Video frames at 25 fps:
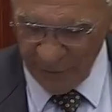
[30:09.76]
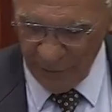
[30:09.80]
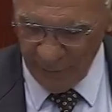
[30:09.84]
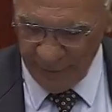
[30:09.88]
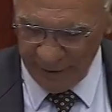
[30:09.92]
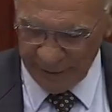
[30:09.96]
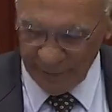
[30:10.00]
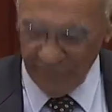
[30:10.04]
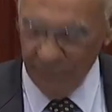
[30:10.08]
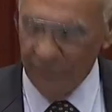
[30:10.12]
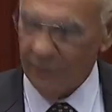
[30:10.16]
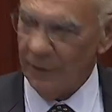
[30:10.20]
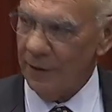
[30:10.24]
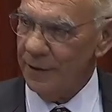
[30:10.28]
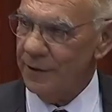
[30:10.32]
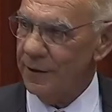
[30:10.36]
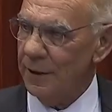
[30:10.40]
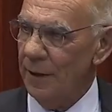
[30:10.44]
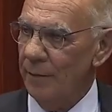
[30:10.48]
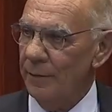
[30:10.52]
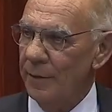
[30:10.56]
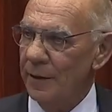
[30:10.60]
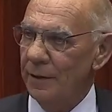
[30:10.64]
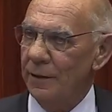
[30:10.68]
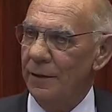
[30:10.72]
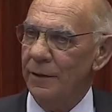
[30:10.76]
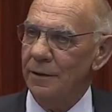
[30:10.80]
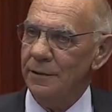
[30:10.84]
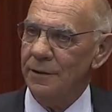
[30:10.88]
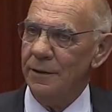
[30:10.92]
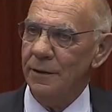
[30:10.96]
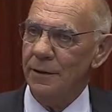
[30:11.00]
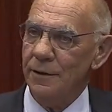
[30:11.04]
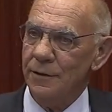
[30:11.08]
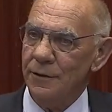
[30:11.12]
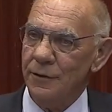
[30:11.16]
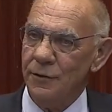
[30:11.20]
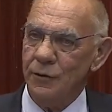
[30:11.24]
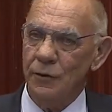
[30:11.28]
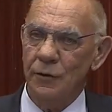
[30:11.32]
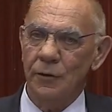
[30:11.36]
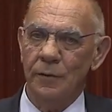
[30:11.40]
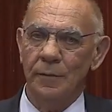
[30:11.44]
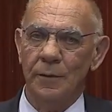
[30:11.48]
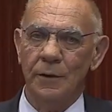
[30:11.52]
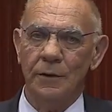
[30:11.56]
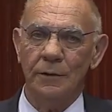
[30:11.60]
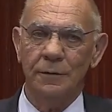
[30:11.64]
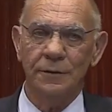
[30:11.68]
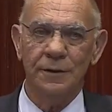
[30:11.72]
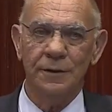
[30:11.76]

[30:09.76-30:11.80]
to rectify something that is in its terminal